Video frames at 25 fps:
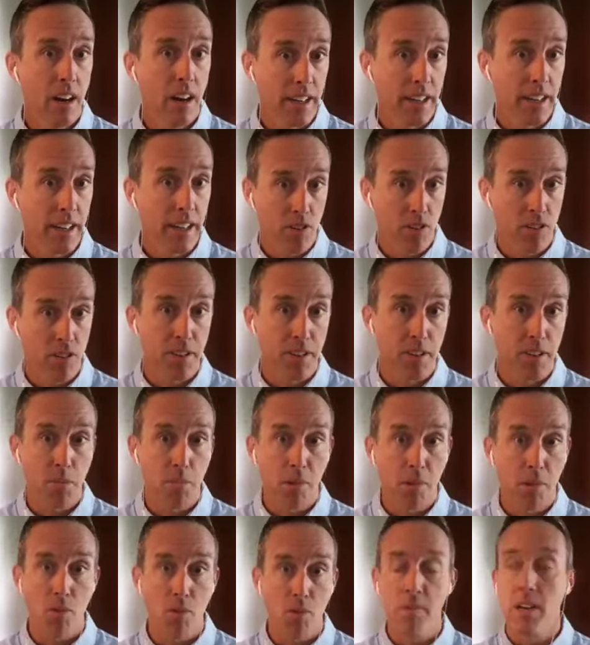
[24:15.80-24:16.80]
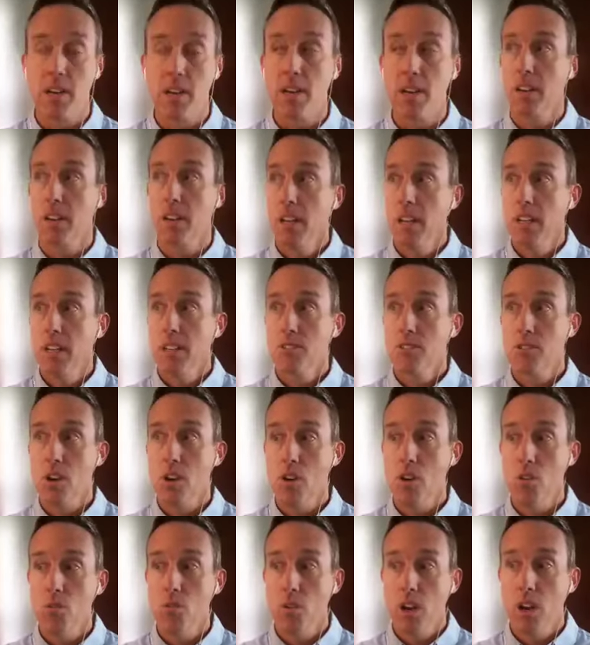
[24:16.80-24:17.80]
here at the department.
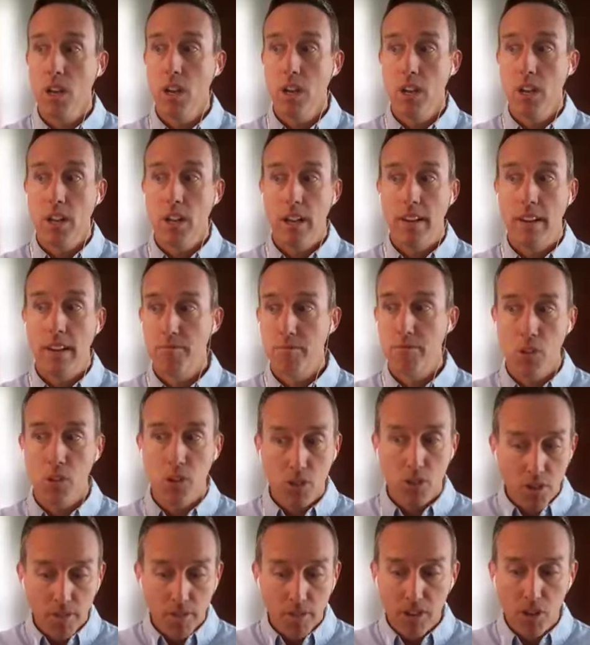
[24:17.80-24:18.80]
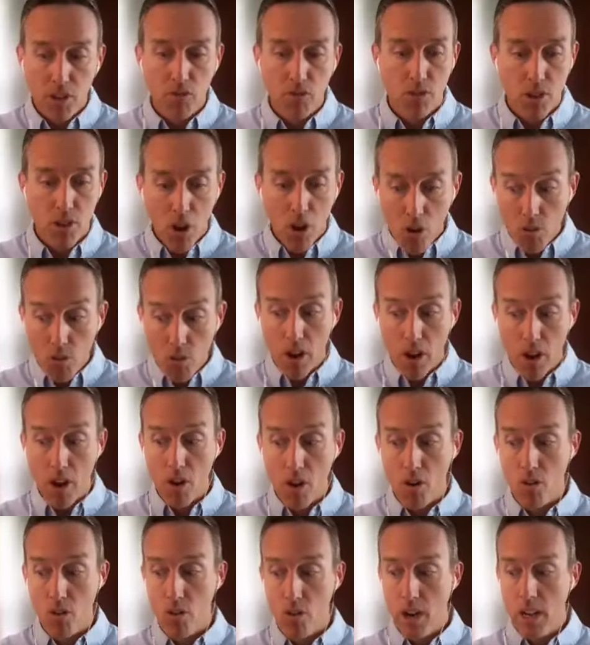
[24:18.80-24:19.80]
So for those of you who don't
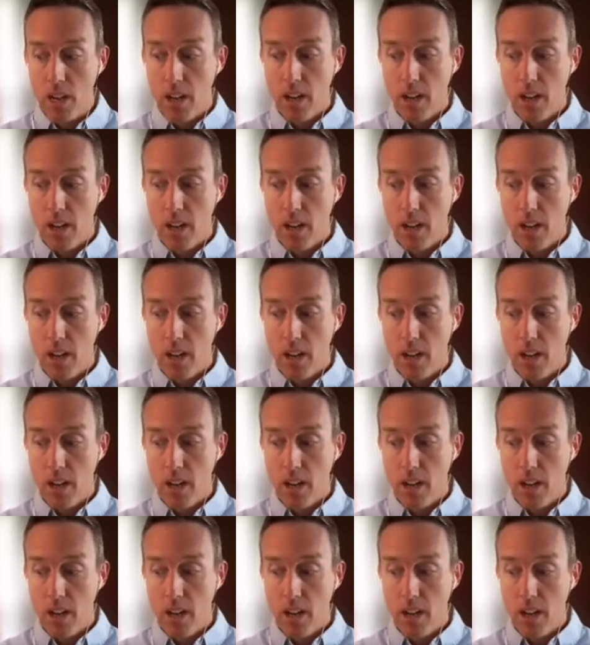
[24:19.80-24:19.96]
know,